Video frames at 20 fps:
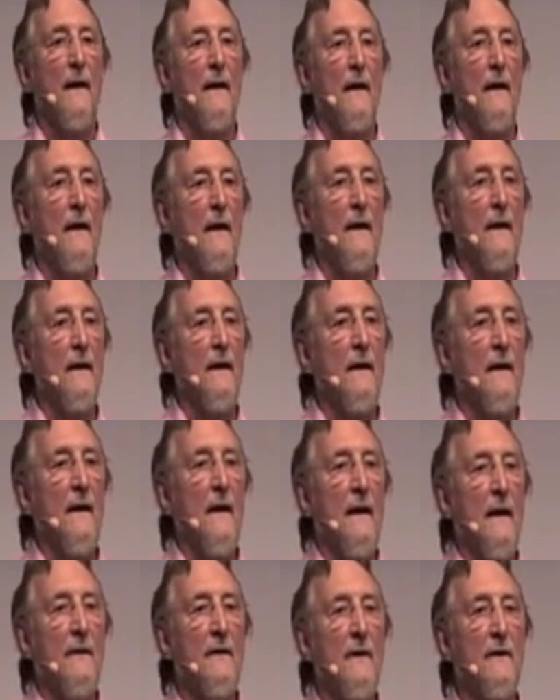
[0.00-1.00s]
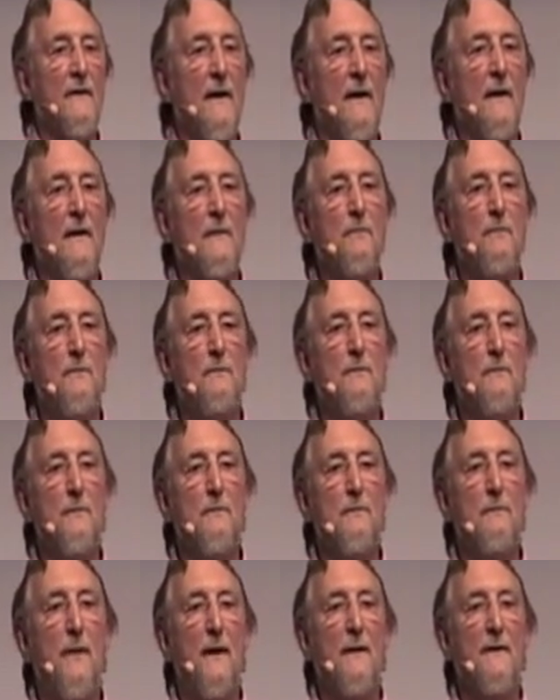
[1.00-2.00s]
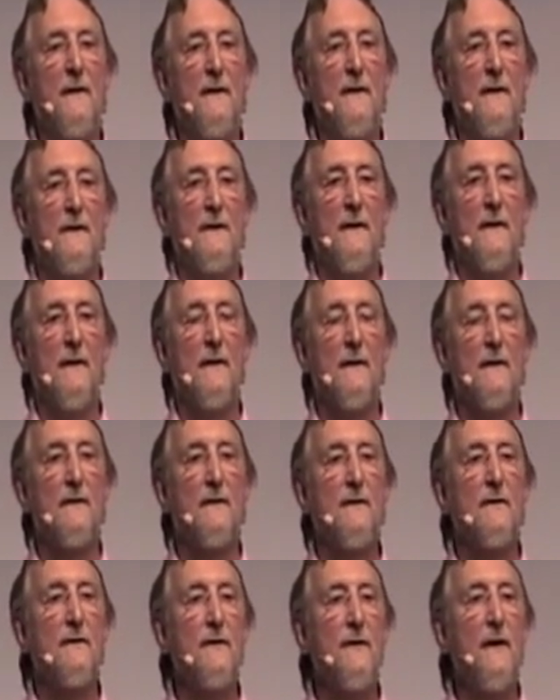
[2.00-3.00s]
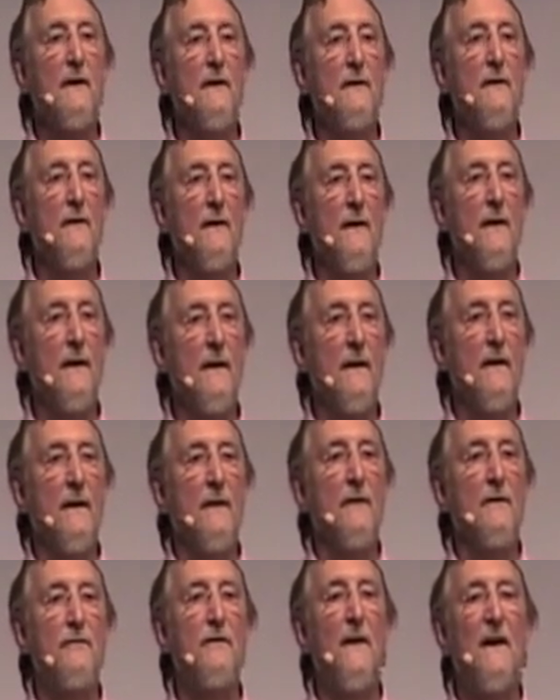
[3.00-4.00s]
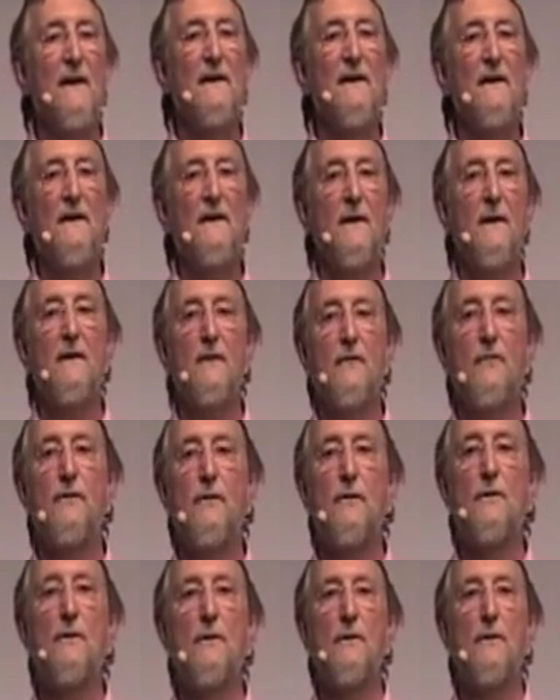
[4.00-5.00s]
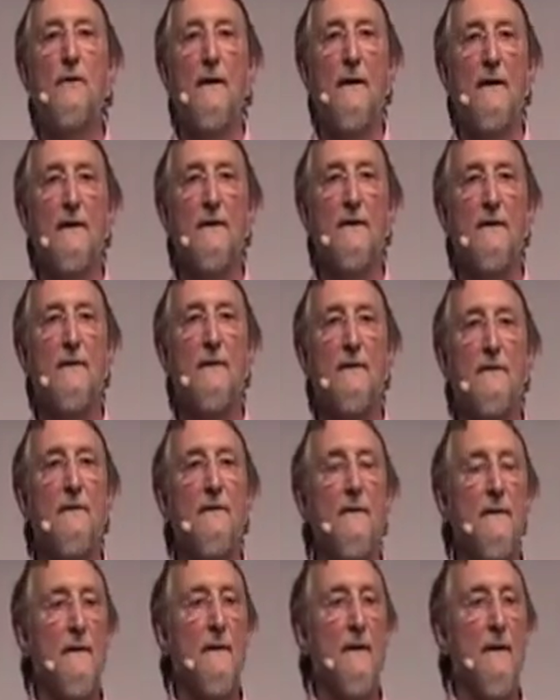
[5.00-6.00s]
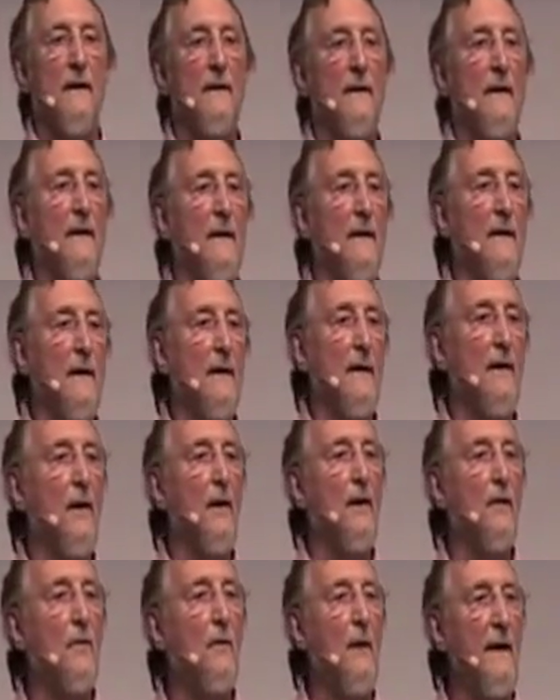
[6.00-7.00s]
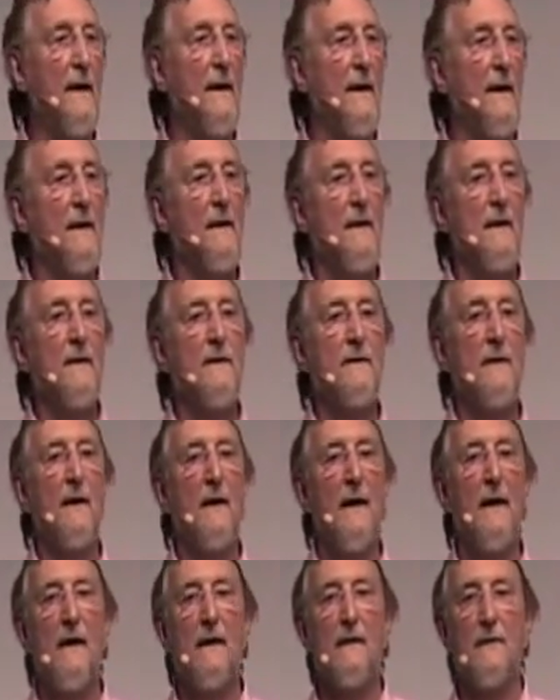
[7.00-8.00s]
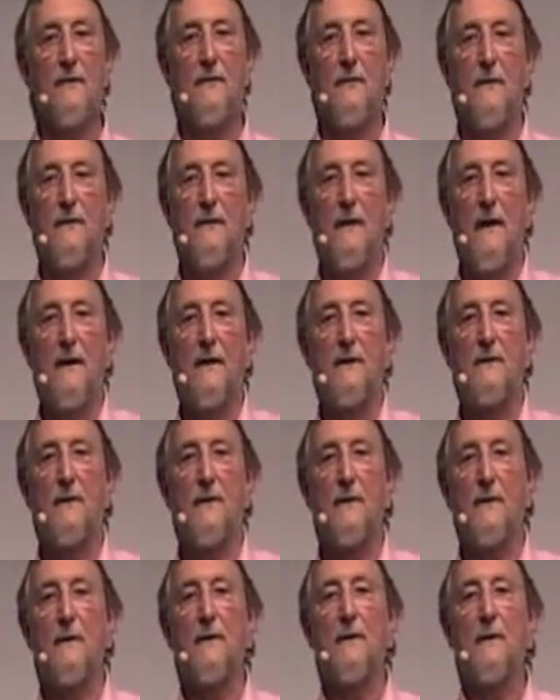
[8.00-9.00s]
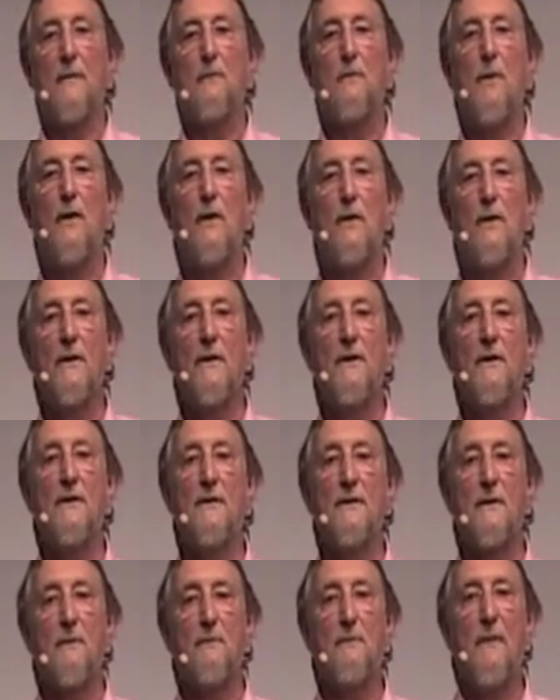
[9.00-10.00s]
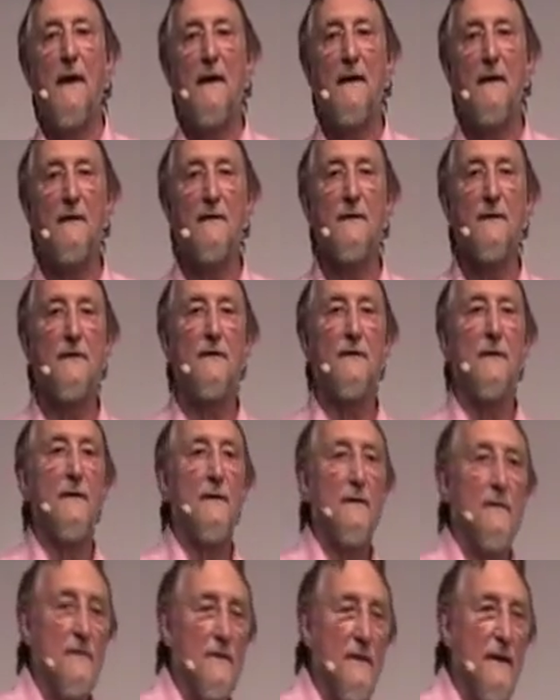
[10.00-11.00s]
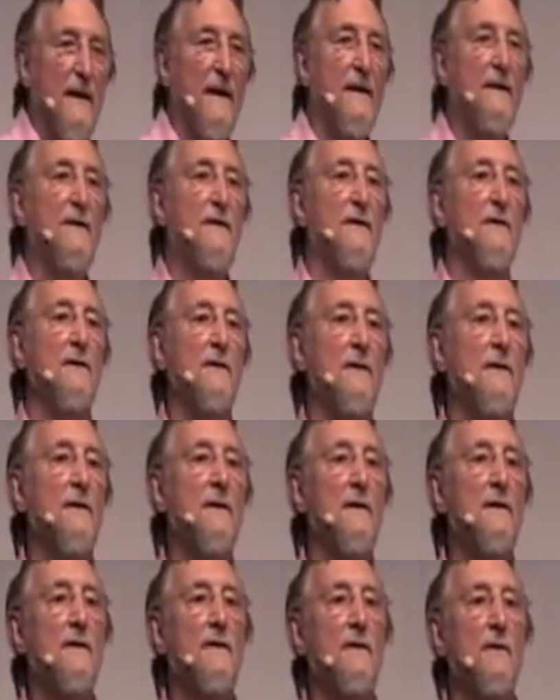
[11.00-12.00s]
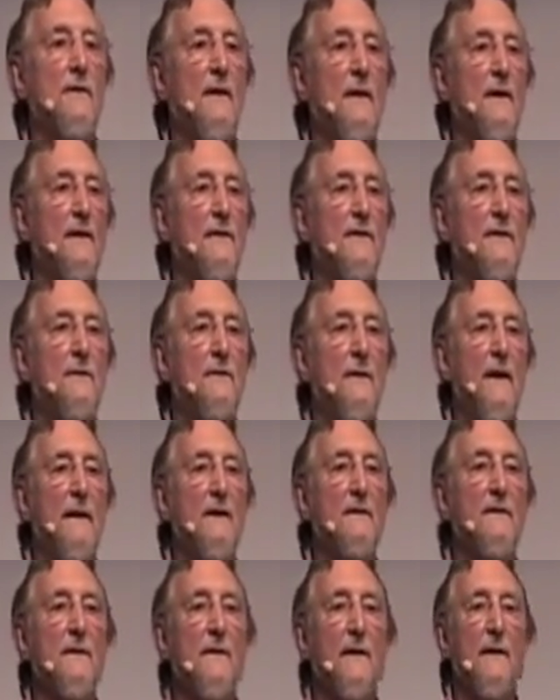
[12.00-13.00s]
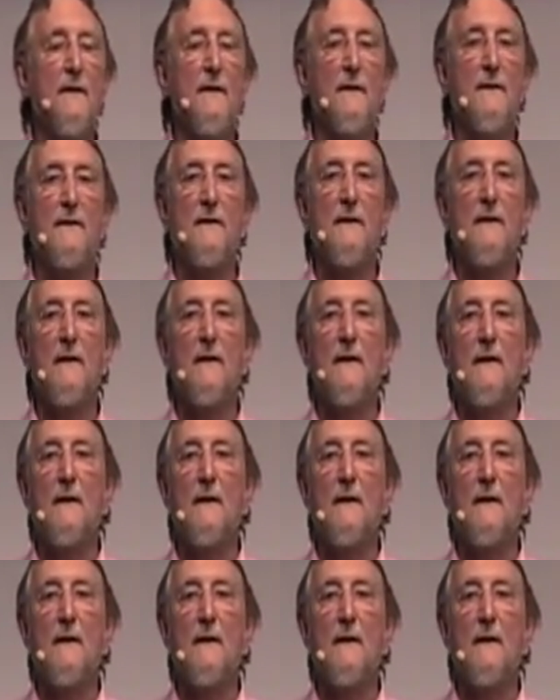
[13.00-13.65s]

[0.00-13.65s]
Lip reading: That our bodies are continually finding for us a way to have that poised, balanced relation to our surroundings.